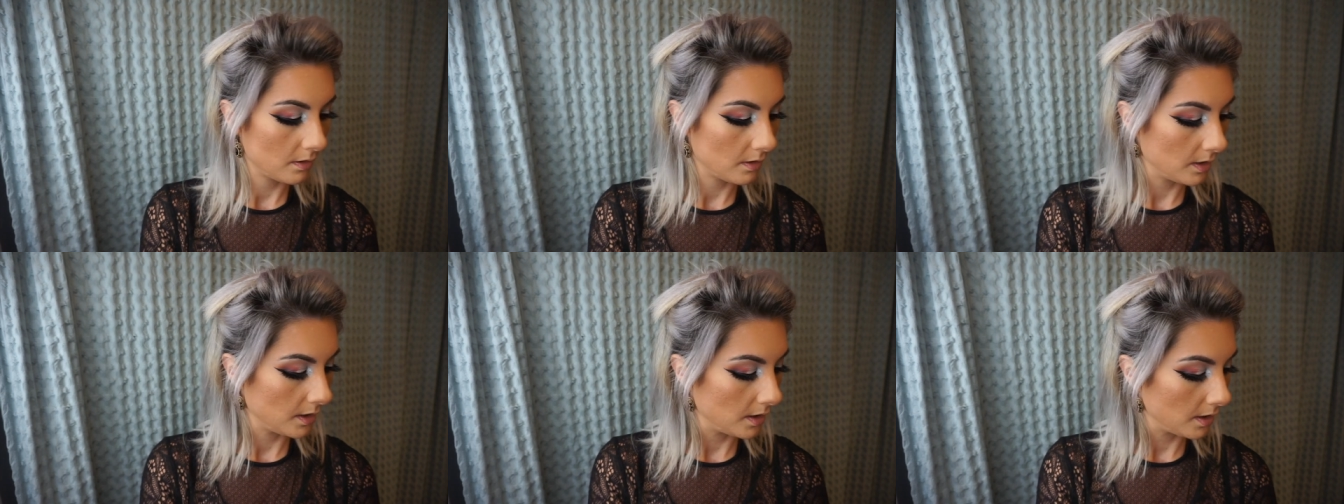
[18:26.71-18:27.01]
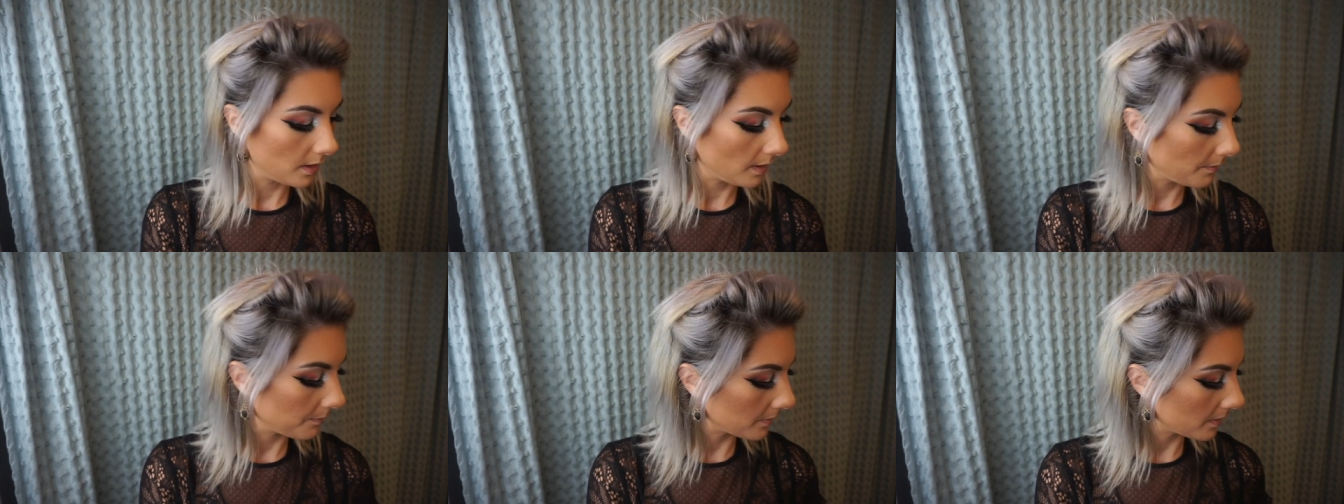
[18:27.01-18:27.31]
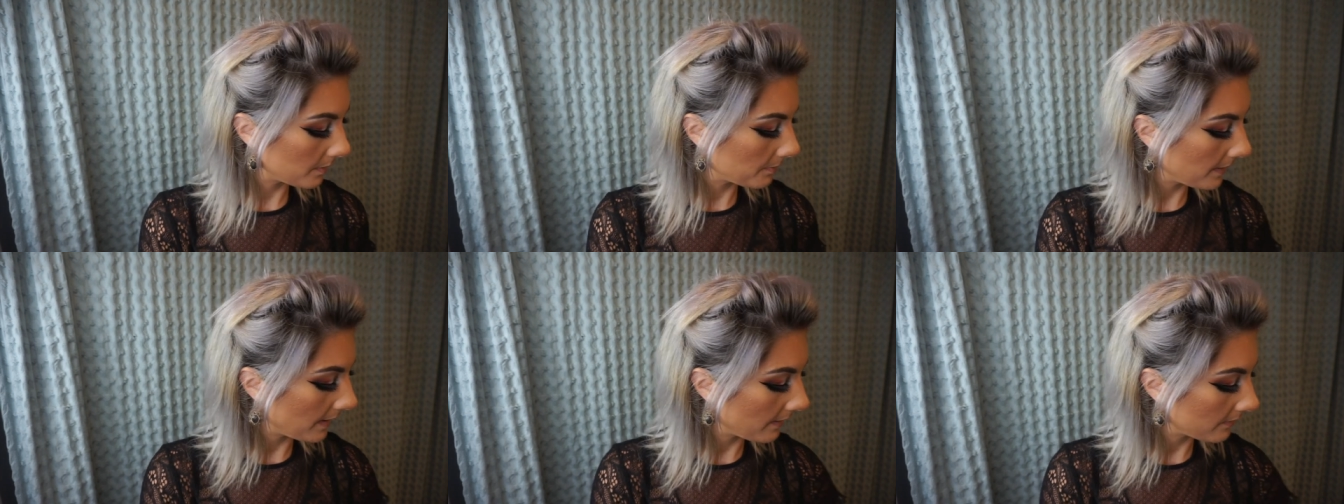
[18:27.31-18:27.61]
And I'm
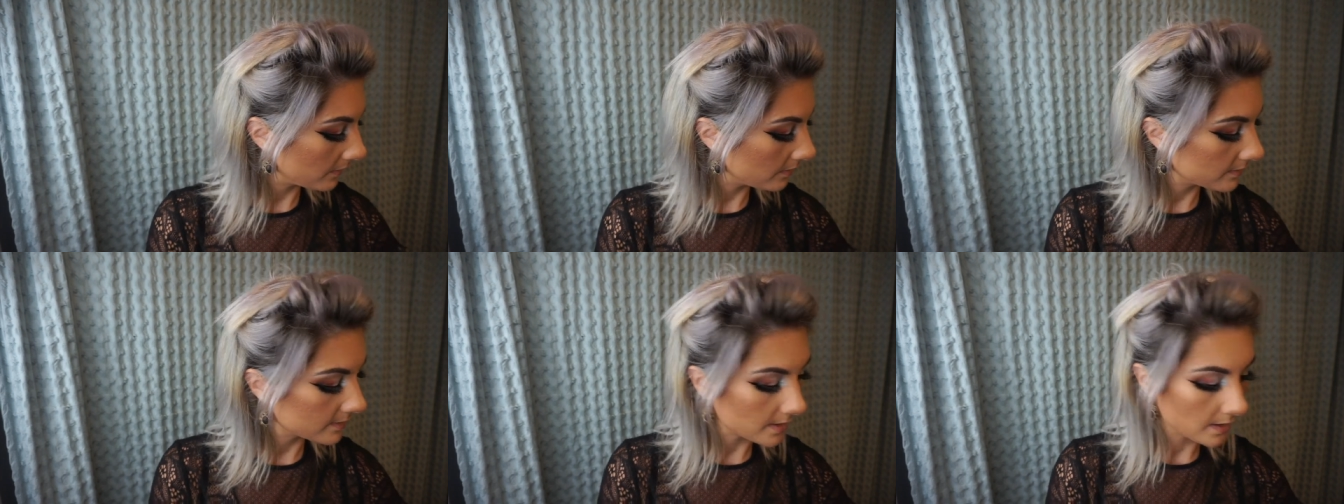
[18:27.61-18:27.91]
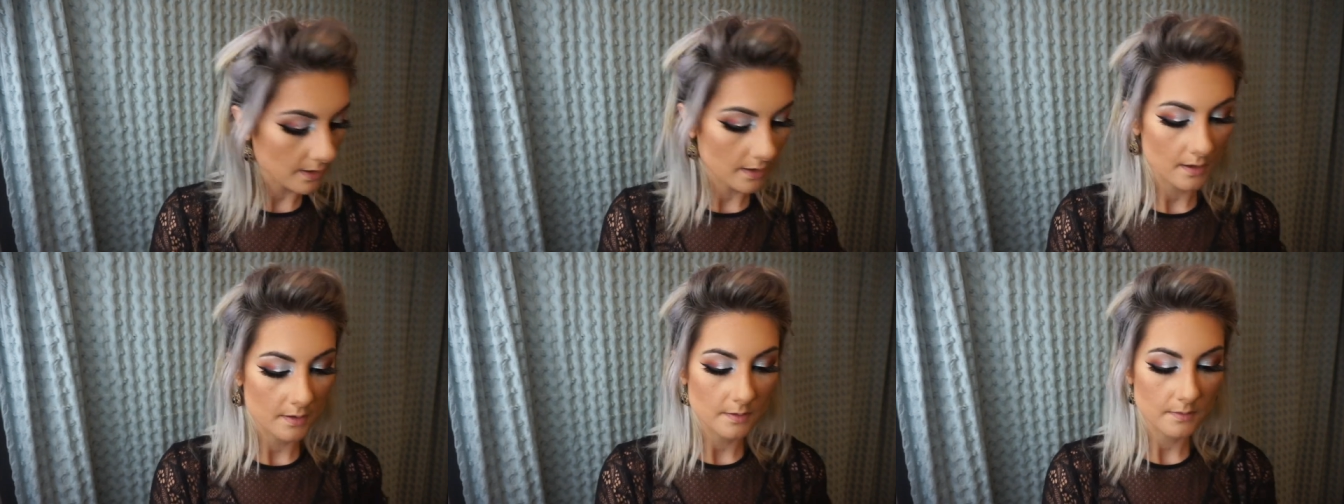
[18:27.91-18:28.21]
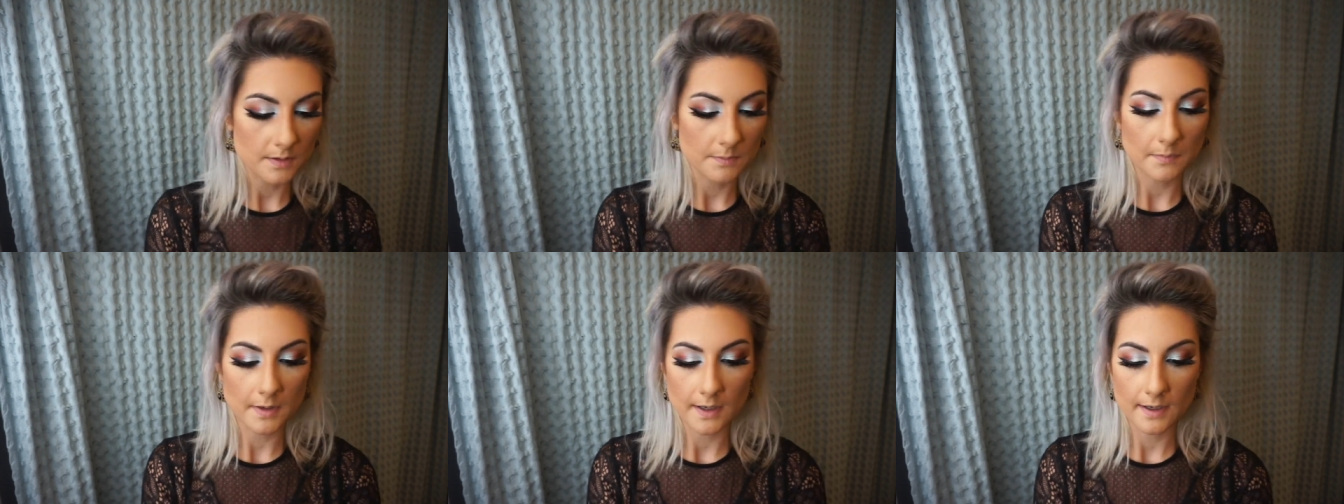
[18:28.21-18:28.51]
going to pat this
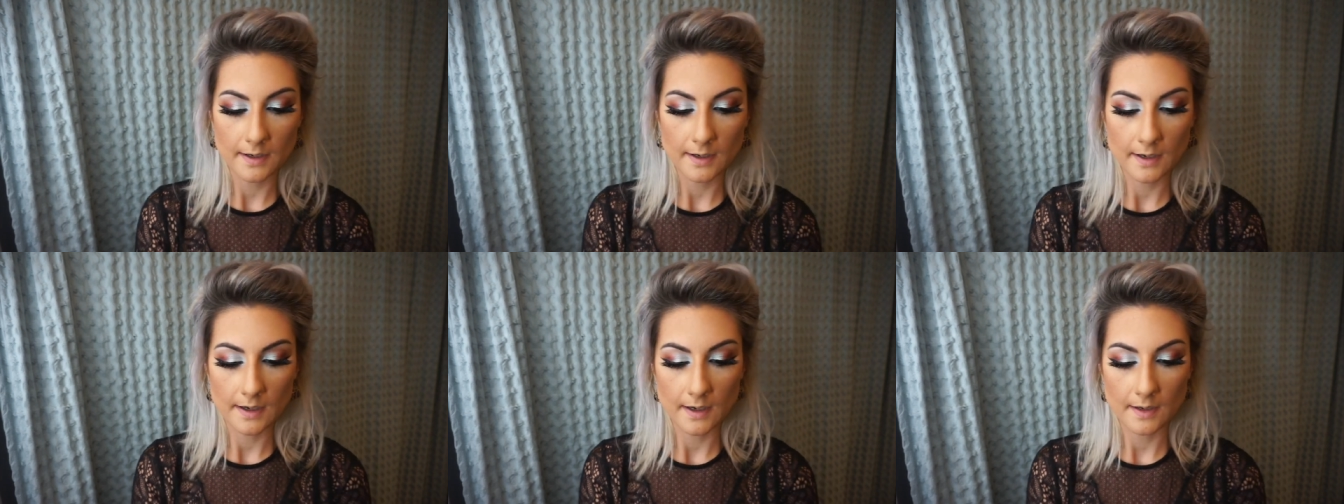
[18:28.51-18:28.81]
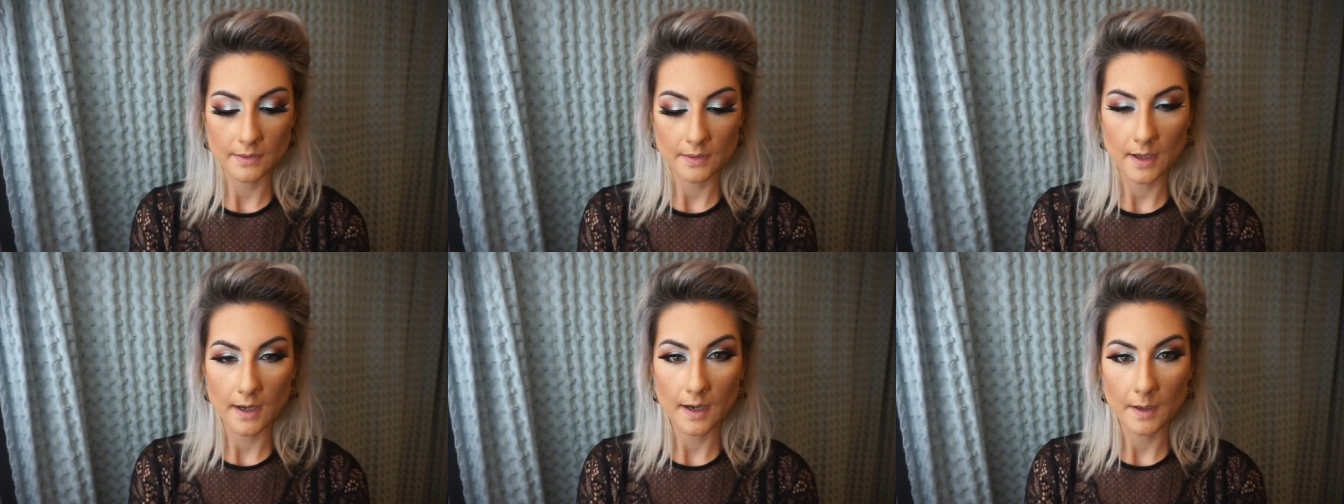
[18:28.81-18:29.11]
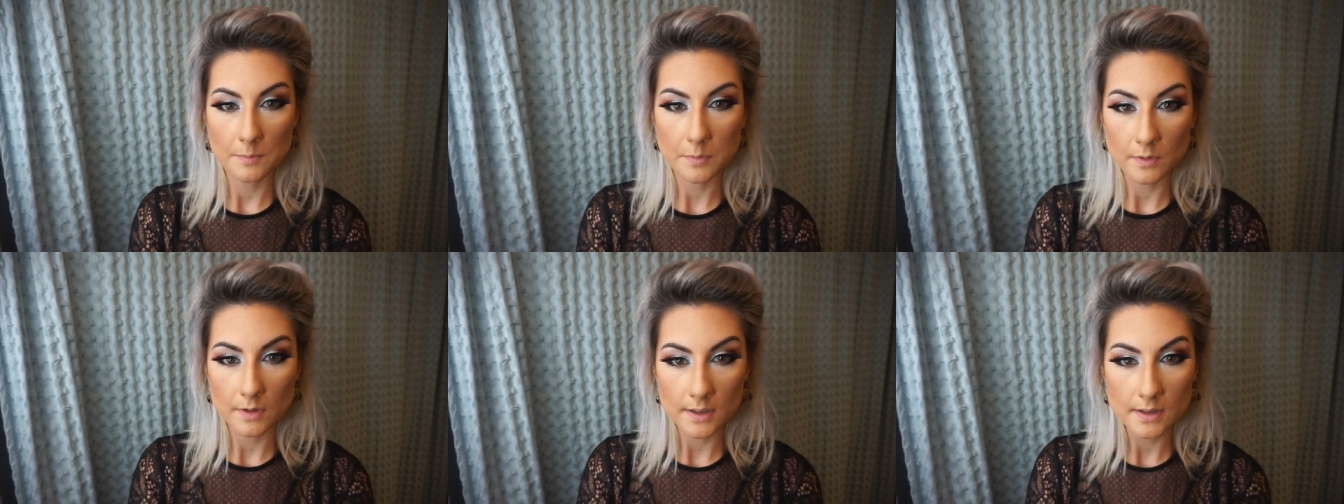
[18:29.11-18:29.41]
on the
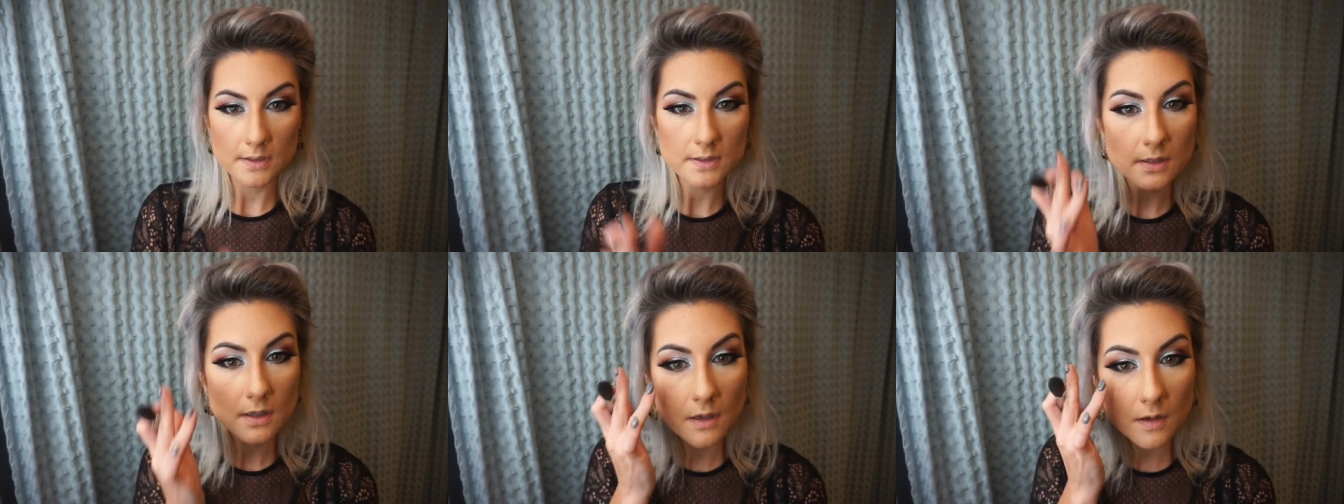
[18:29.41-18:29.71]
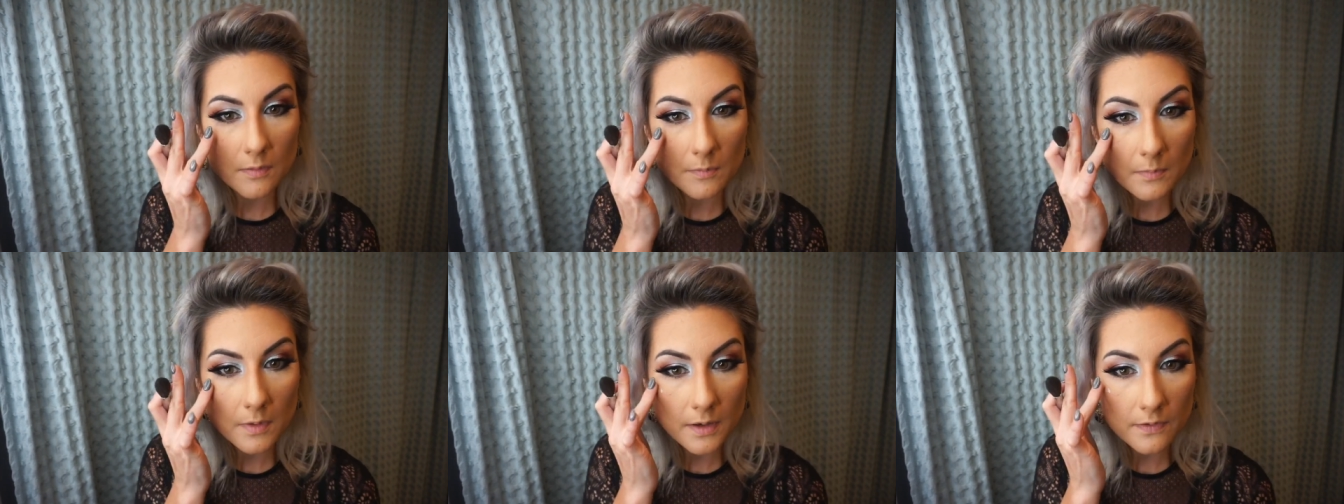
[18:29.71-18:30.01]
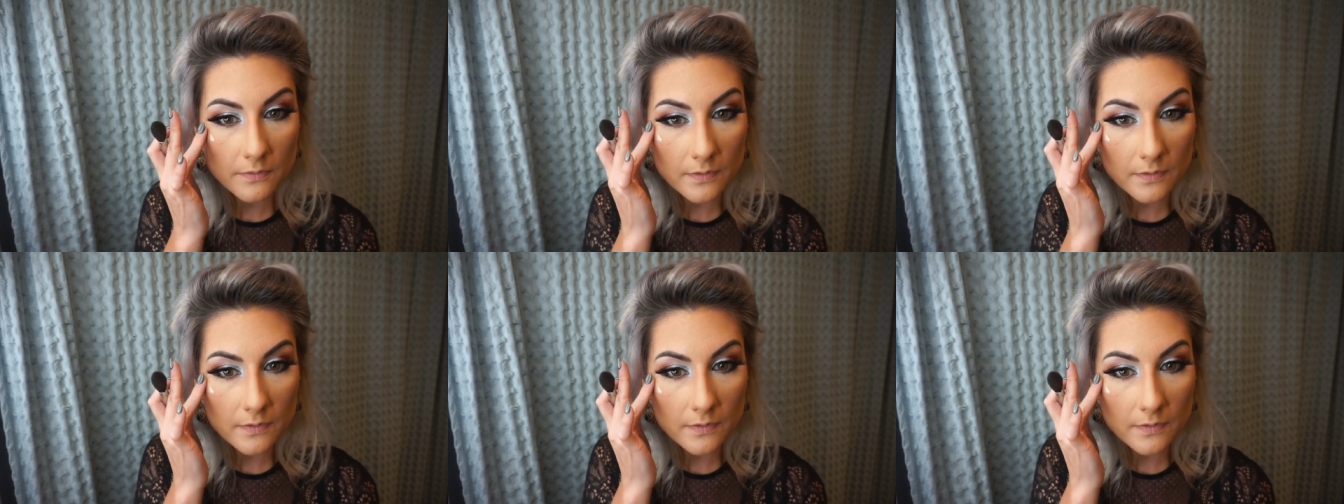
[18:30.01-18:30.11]
high points of my